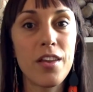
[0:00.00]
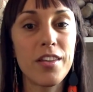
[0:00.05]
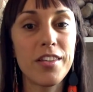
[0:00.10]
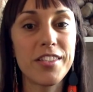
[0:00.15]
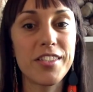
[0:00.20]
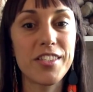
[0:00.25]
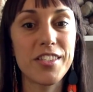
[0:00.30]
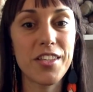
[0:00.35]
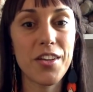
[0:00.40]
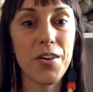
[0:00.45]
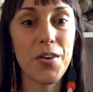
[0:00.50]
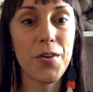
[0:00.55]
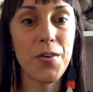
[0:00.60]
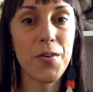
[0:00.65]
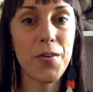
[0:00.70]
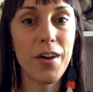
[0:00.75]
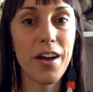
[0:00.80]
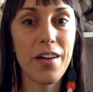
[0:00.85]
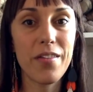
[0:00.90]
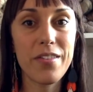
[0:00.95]

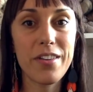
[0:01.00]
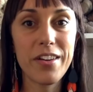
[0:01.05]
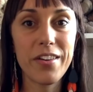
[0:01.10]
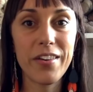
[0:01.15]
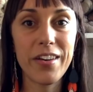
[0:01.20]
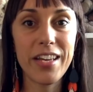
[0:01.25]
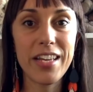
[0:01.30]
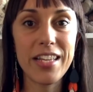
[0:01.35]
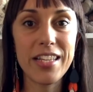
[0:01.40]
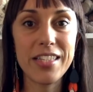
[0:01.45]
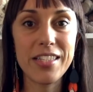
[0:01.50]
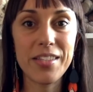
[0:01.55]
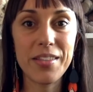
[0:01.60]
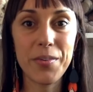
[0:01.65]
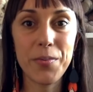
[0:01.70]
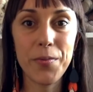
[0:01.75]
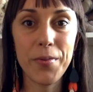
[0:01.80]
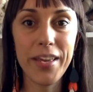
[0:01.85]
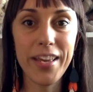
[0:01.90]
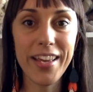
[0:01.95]
So have a great
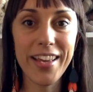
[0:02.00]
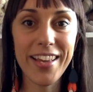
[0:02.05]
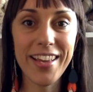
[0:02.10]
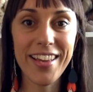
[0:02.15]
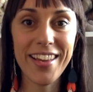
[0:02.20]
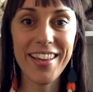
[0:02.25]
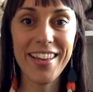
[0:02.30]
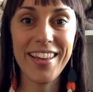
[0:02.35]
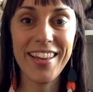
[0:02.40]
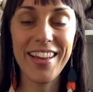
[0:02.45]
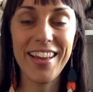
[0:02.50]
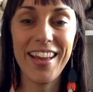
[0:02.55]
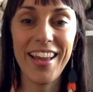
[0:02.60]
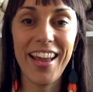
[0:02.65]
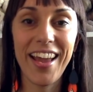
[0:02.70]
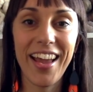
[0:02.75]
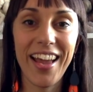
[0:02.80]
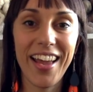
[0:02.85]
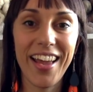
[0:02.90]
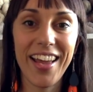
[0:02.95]
week,
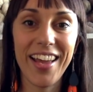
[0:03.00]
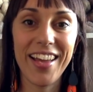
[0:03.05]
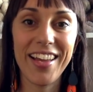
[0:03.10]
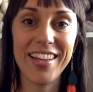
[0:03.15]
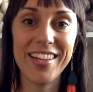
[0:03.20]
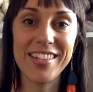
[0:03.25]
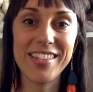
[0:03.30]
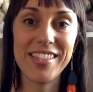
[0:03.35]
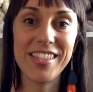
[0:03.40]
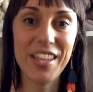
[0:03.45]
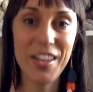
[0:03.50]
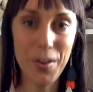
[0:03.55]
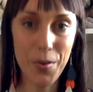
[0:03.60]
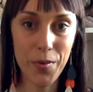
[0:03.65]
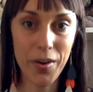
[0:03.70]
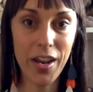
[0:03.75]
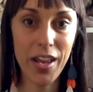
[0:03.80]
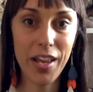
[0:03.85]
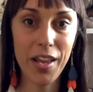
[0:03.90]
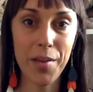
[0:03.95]
and see you
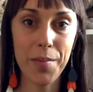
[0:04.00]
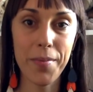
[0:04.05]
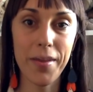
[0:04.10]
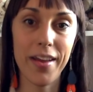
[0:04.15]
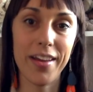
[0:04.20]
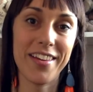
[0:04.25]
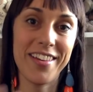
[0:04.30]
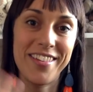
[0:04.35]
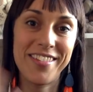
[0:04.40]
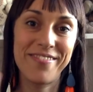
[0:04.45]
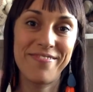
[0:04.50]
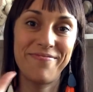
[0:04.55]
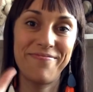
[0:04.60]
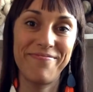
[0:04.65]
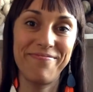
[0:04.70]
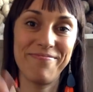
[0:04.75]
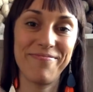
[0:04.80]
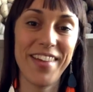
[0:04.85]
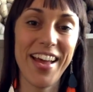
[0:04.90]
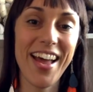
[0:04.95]
when I come back.
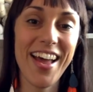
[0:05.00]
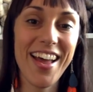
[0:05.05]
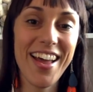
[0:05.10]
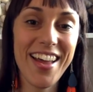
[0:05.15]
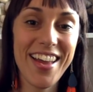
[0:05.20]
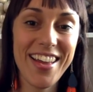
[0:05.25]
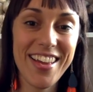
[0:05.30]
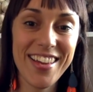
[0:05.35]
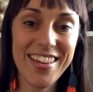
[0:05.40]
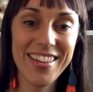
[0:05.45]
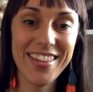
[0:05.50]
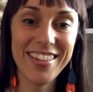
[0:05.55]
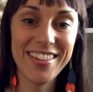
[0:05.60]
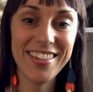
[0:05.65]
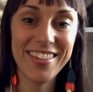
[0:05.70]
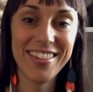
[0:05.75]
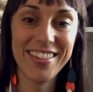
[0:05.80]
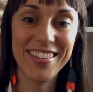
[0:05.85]
Bye!